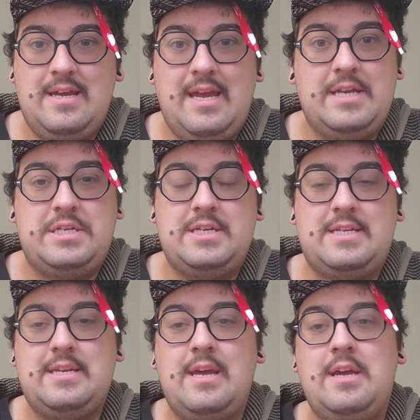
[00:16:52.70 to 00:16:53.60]
It's
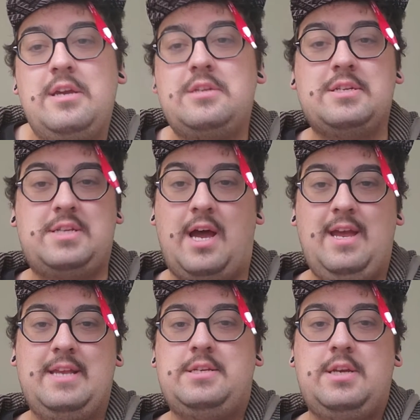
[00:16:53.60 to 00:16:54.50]
just
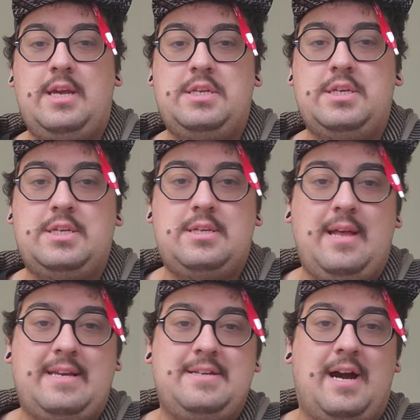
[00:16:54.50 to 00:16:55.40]
it's just
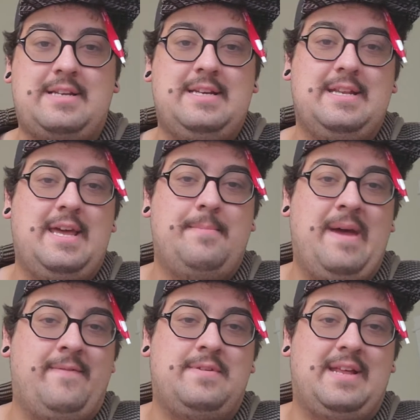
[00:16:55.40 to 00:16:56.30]
like talk to them
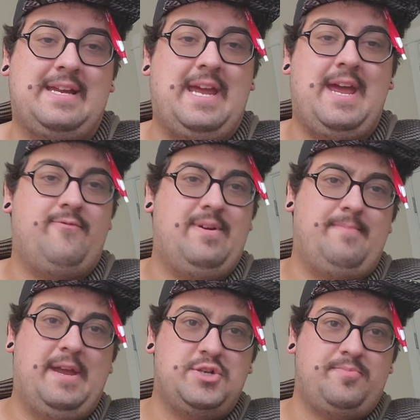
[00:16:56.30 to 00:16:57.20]
after like every
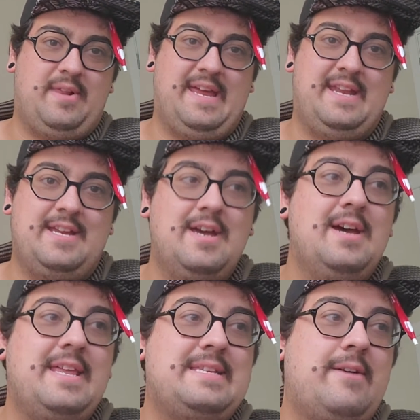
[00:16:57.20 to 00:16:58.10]
major planet.
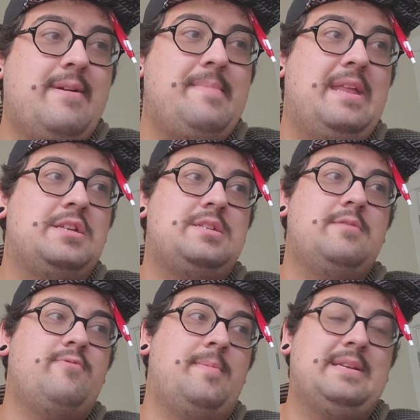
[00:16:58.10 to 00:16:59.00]
That's how I managed to
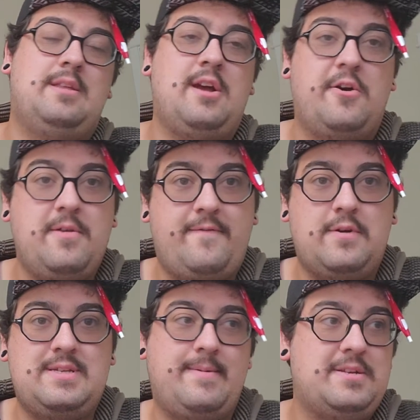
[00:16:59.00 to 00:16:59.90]
romance Liara the
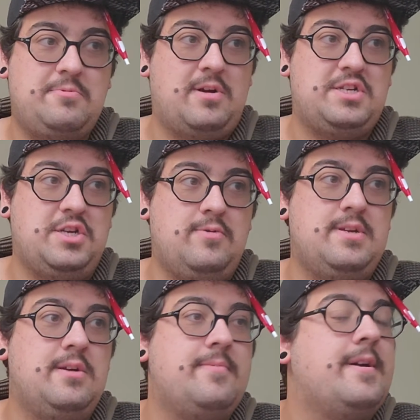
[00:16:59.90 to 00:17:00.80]
first time I just watched
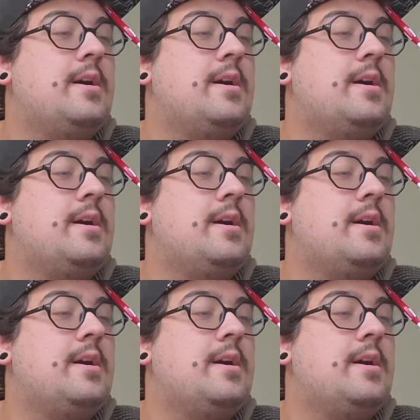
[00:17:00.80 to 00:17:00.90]
YouTube.